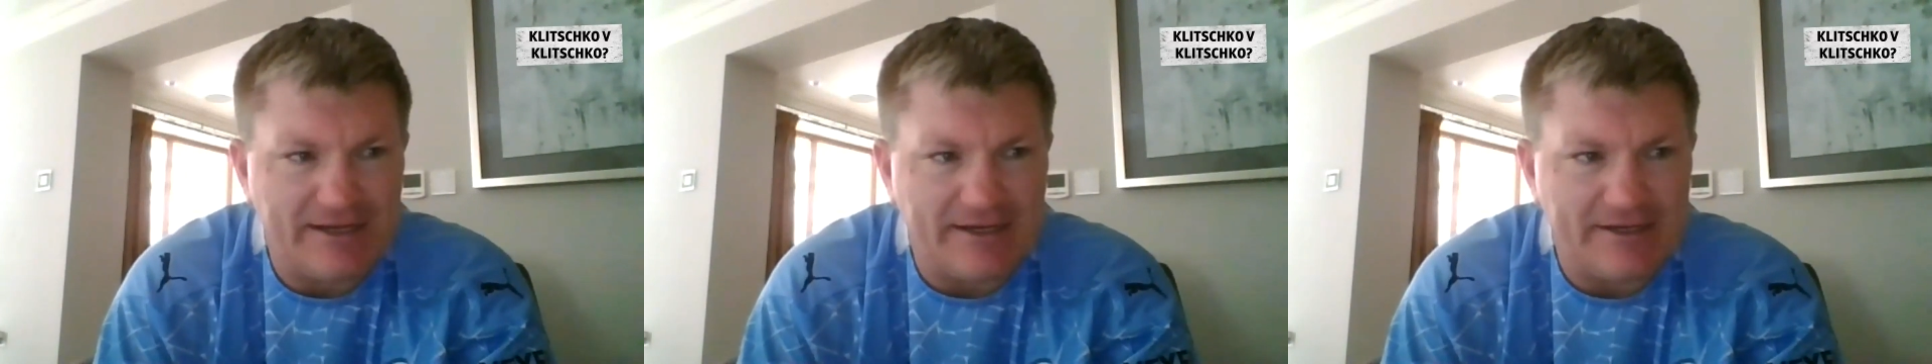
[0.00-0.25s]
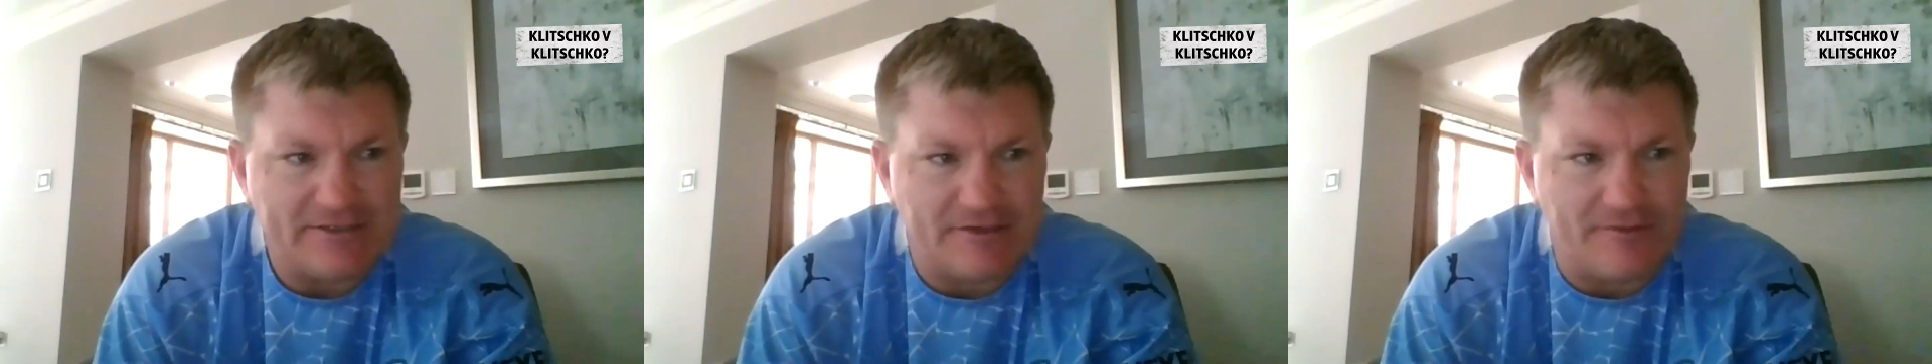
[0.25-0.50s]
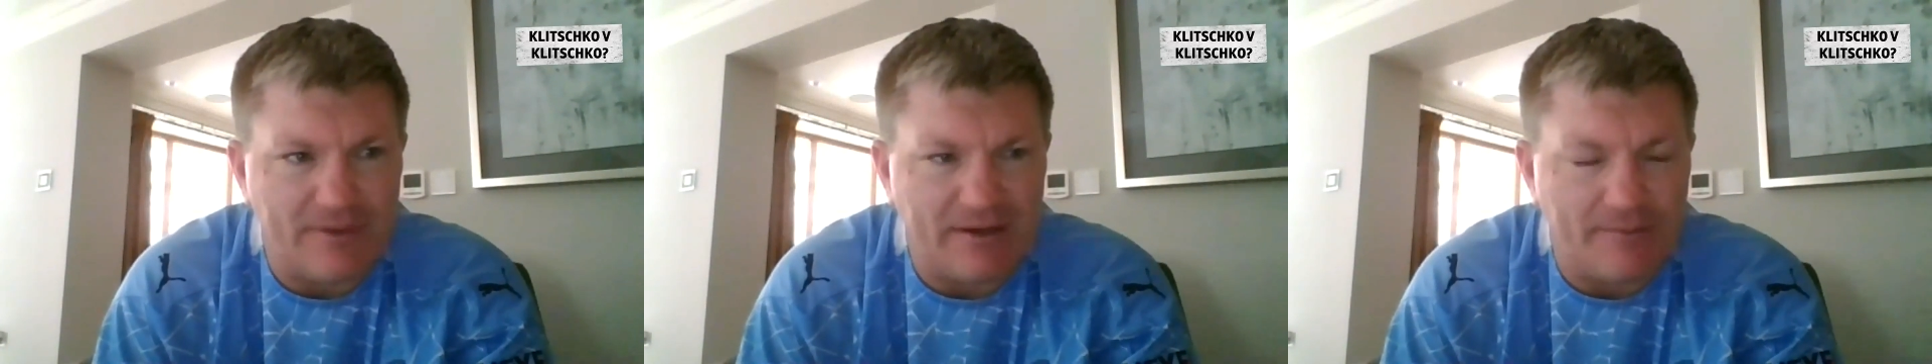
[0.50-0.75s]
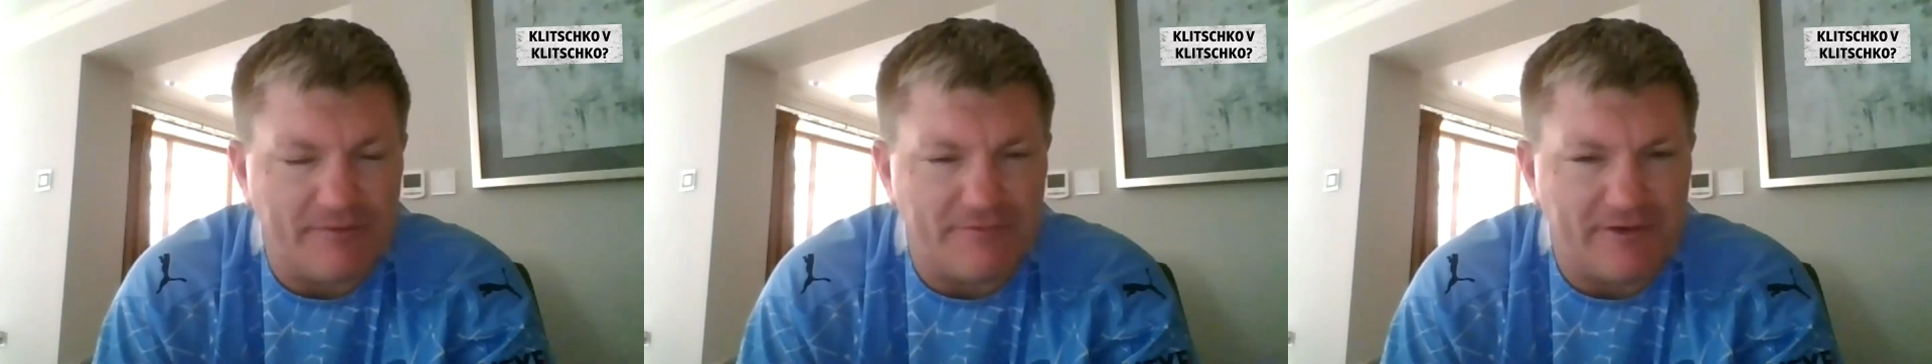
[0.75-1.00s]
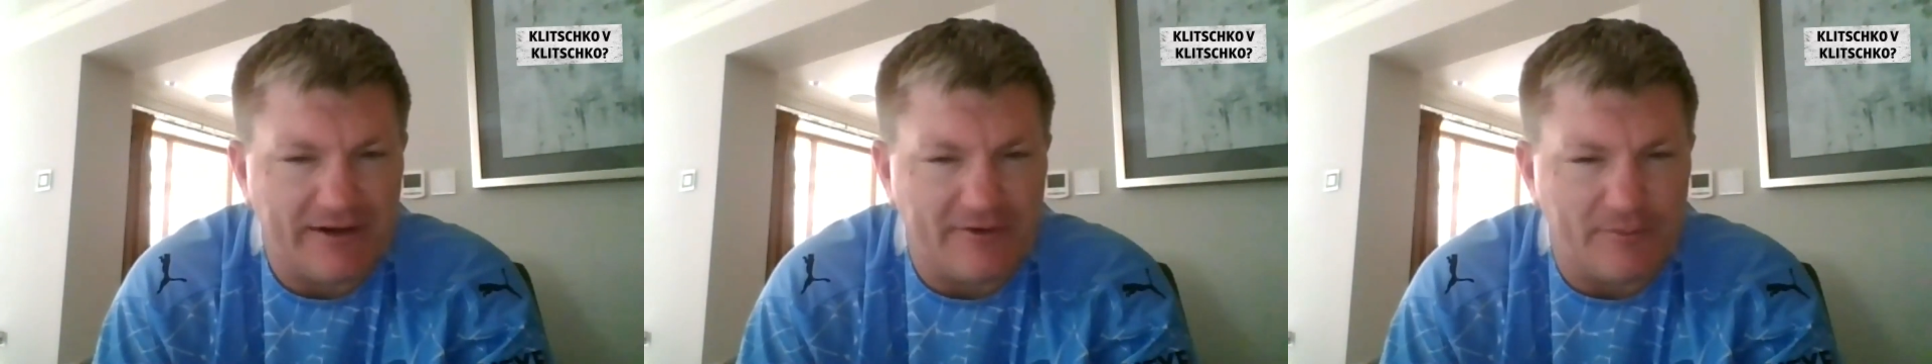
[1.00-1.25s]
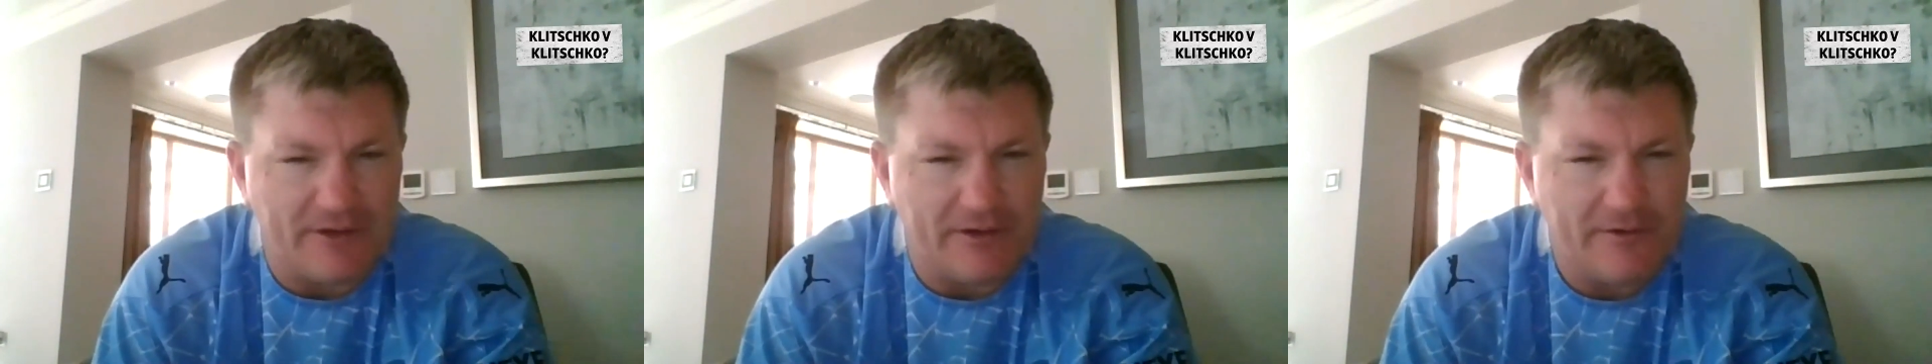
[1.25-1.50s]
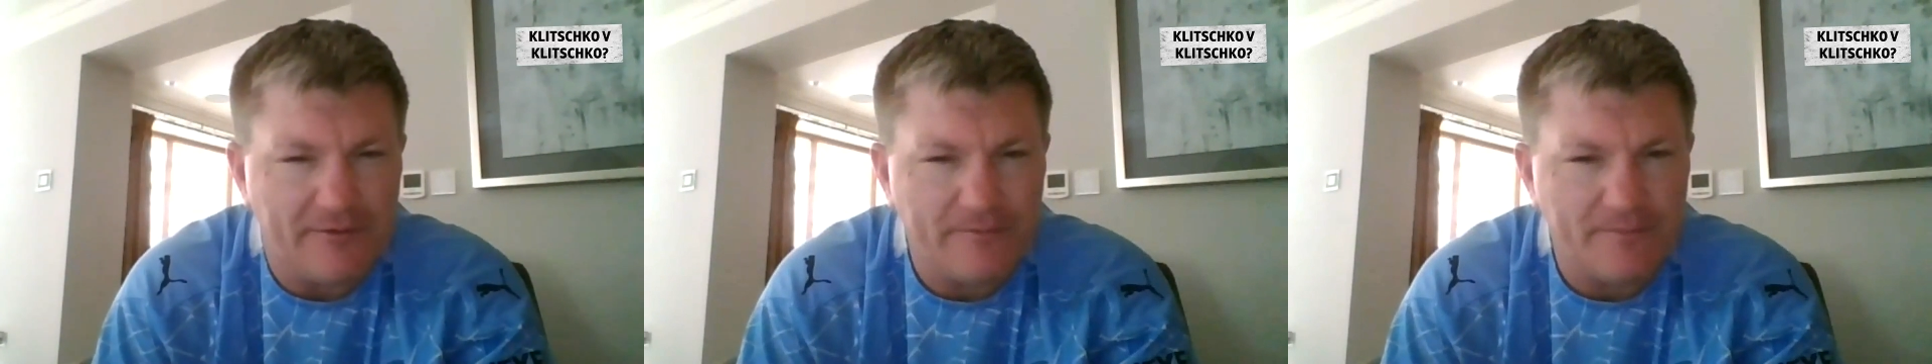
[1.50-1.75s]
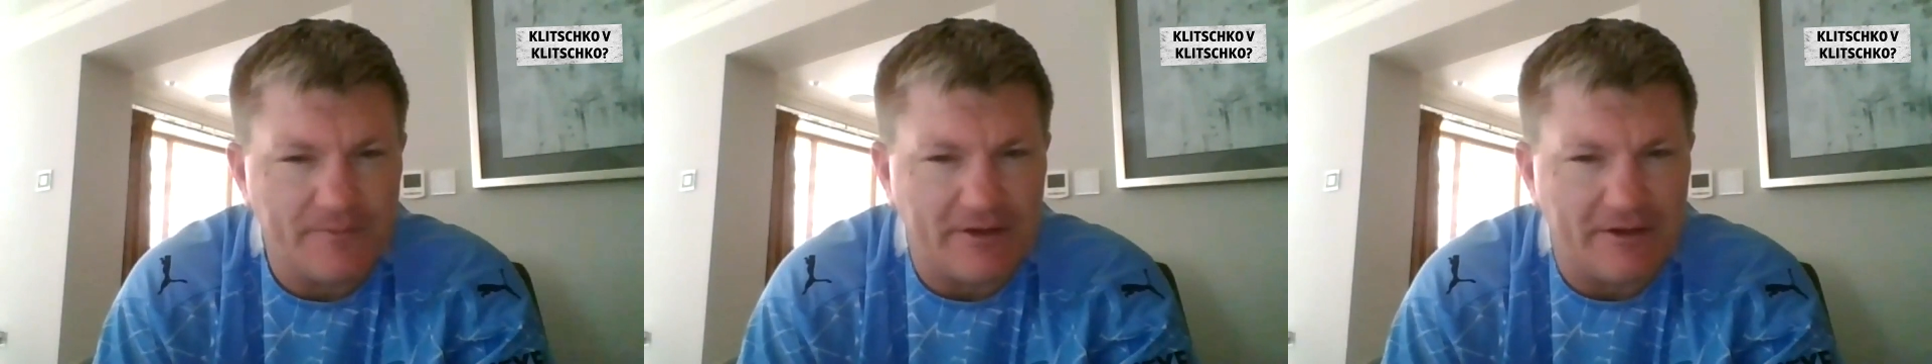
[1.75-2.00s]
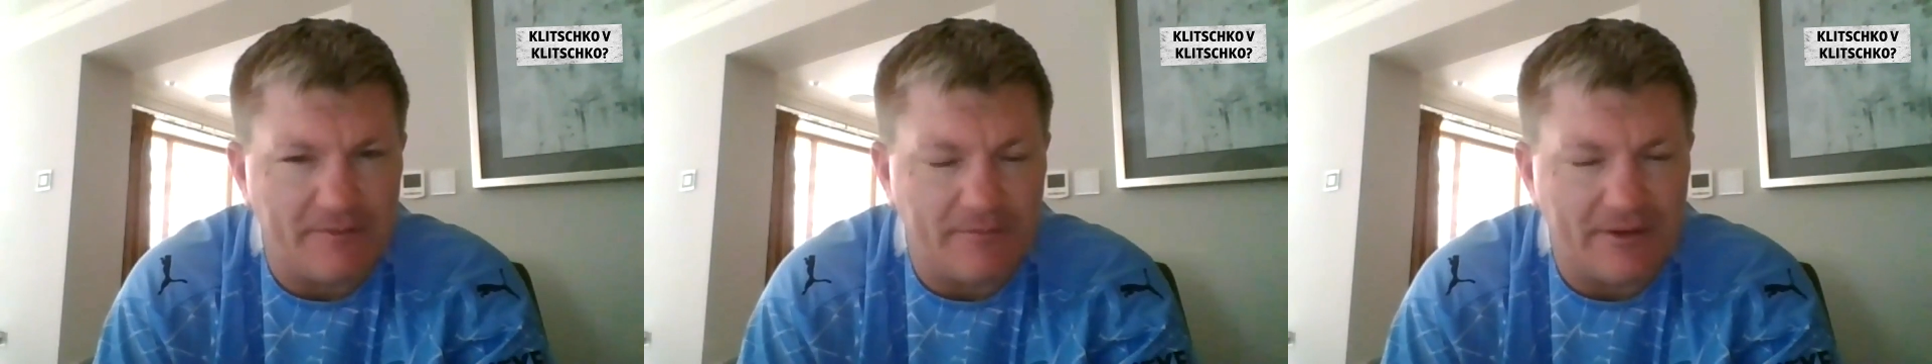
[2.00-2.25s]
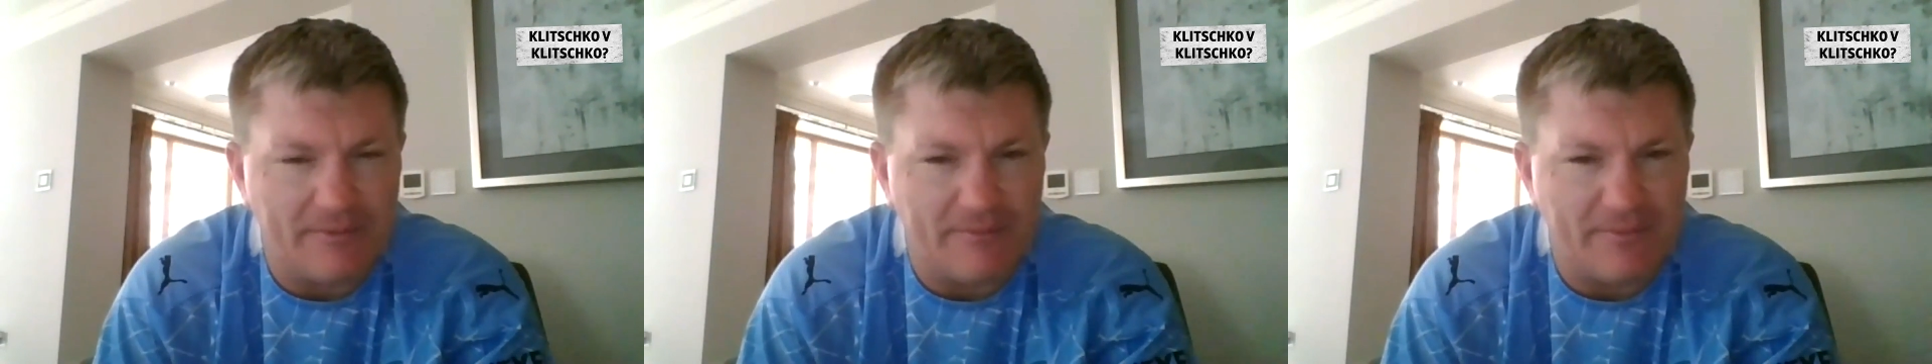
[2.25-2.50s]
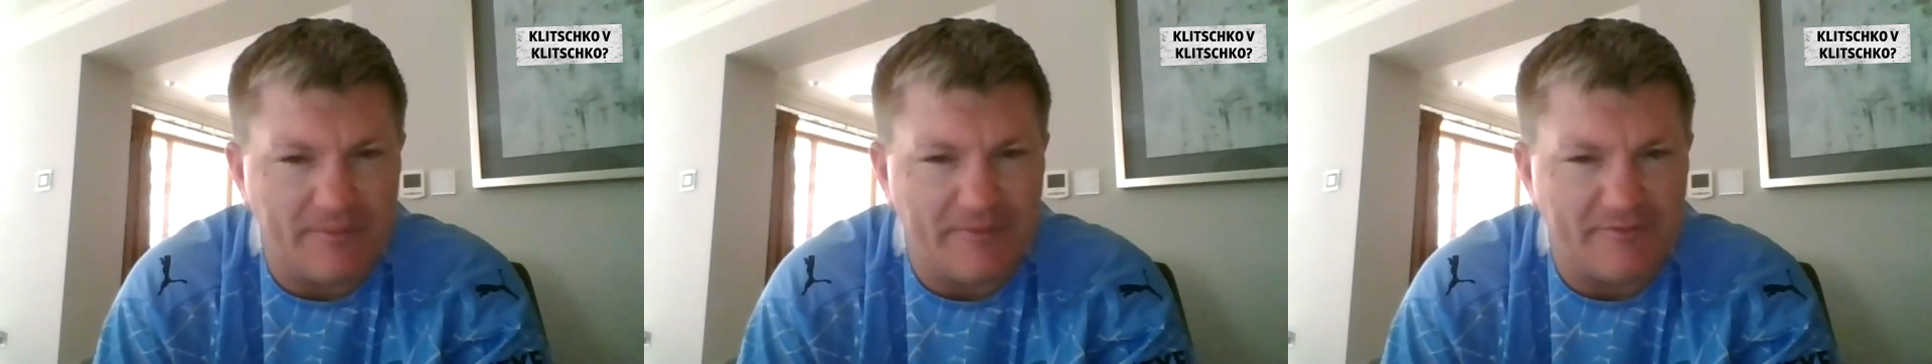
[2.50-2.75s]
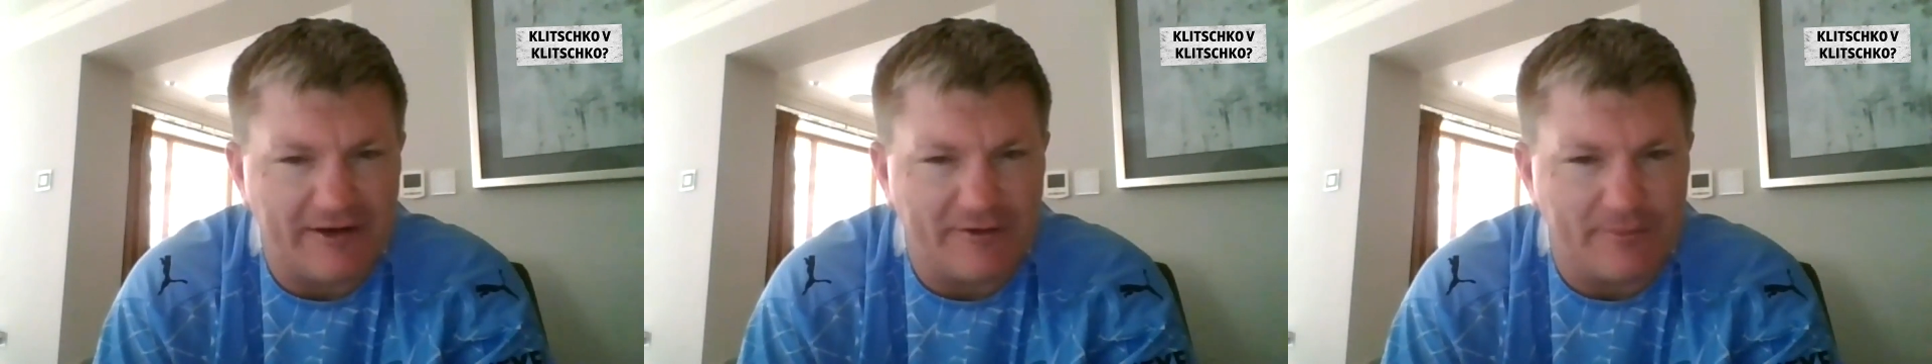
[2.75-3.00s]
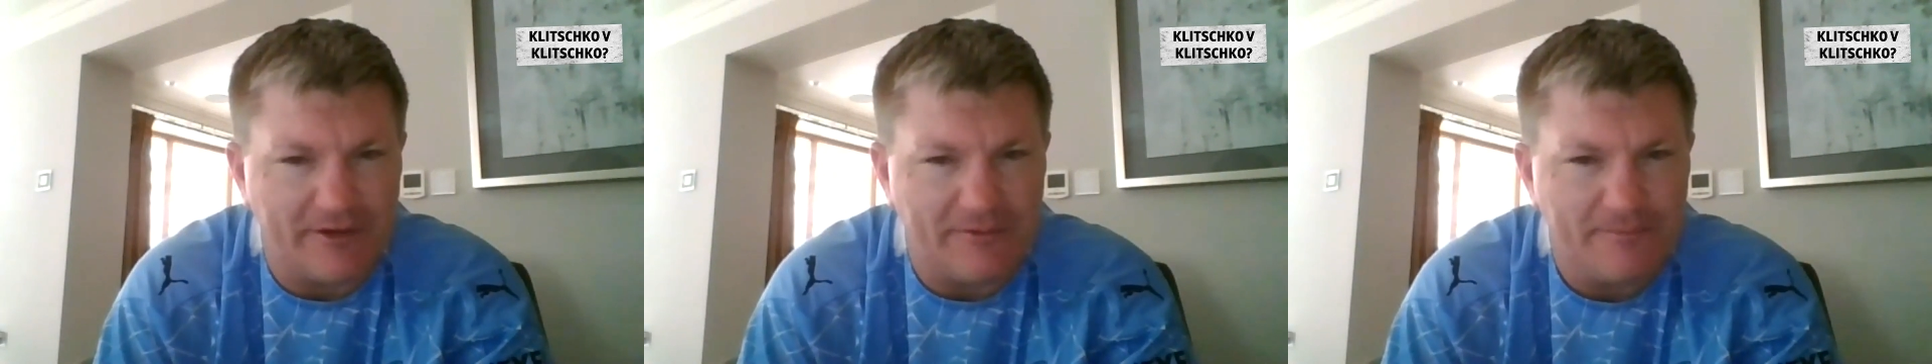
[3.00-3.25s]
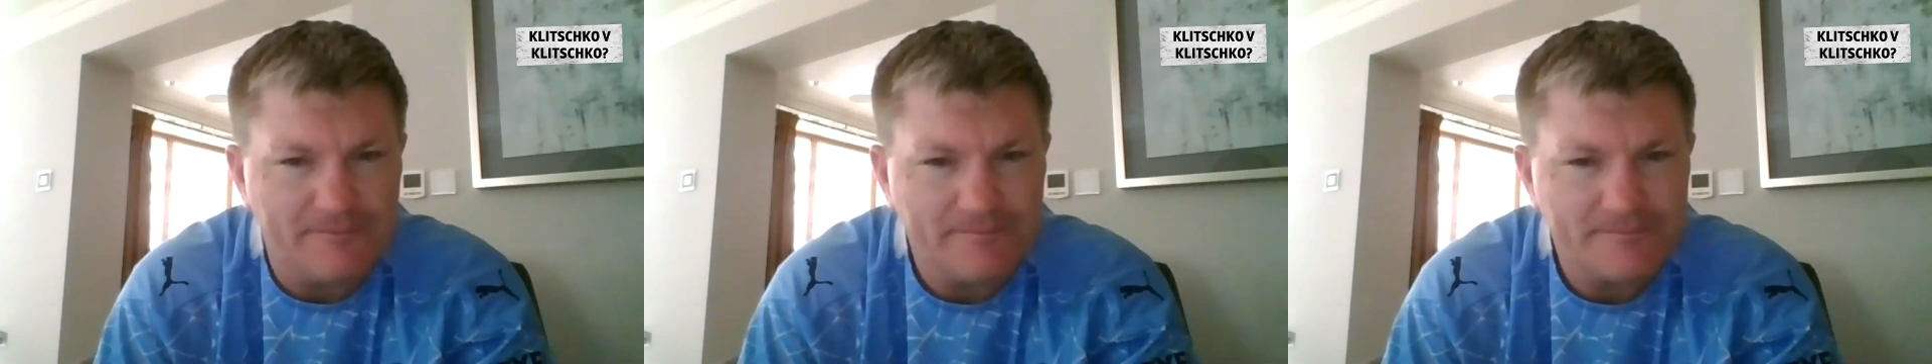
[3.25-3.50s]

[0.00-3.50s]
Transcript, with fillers: lean to maybe Vladimir. Yeah, maybe, maybe Vladimir.